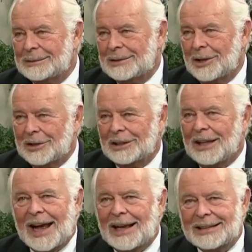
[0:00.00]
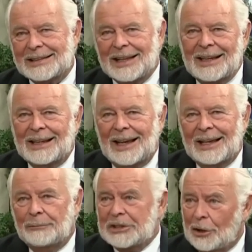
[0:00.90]
Carter Glass.
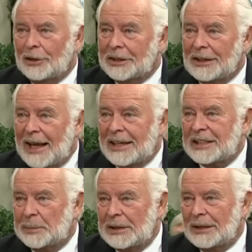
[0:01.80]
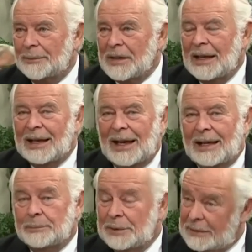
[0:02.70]
It was called the Glass Bill.
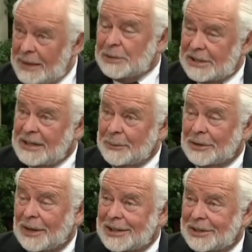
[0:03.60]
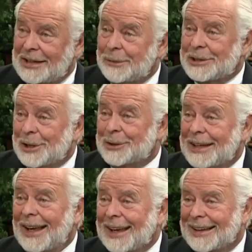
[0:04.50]
But he was a Democrat, so that was
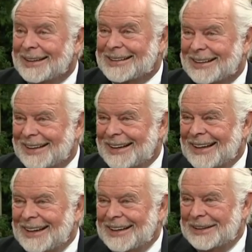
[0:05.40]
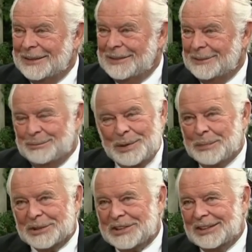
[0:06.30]
okay, you see.
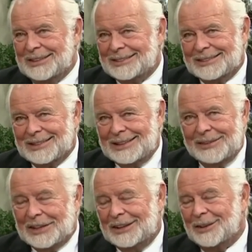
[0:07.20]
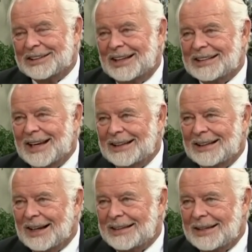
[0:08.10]
People still, even in those days, had
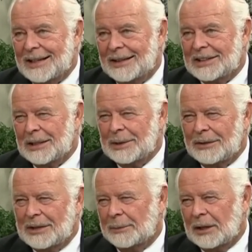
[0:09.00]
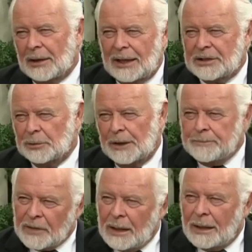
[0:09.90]
the idea that somehow Democrats
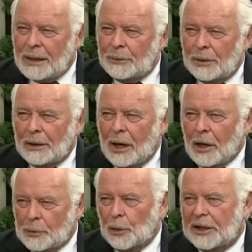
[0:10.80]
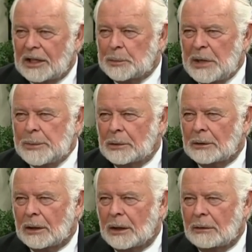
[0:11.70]
were hardworking
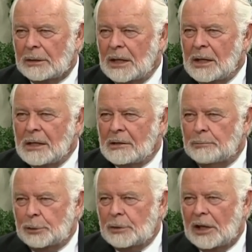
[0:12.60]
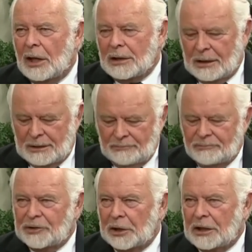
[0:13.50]
people, blue collar
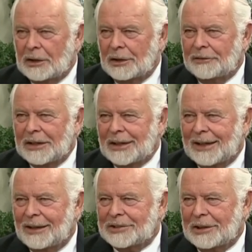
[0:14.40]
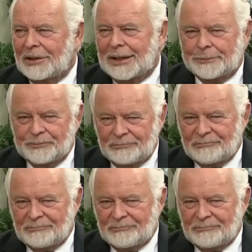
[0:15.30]
and dirt under their fingernails, like